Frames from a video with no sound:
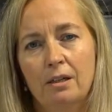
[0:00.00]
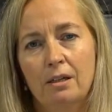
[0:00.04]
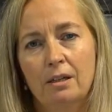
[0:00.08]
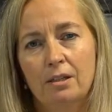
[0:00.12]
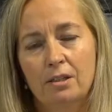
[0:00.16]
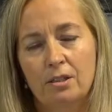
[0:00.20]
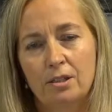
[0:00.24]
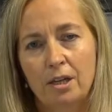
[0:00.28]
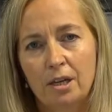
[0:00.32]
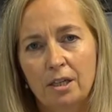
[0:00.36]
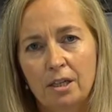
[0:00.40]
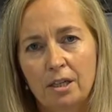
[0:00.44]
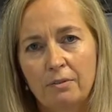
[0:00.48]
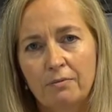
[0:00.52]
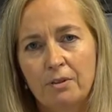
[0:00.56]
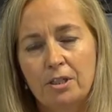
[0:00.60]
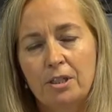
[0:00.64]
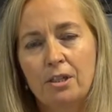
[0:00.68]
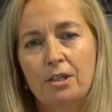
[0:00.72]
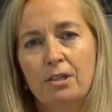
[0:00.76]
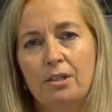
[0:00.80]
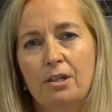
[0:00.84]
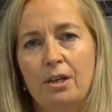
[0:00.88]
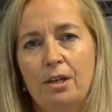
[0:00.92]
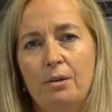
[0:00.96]
study
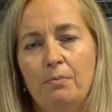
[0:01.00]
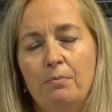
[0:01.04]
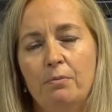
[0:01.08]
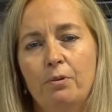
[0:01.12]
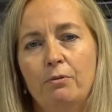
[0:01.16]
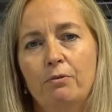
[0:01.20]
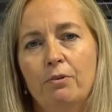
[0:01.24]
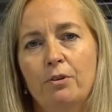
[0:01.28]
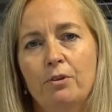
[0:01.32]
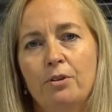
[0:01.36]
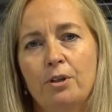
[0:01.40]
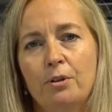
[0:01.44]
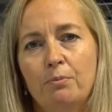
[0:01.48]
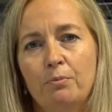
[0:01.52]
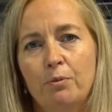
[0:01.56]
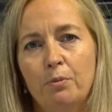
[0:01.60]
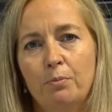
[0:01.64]
visit type of learning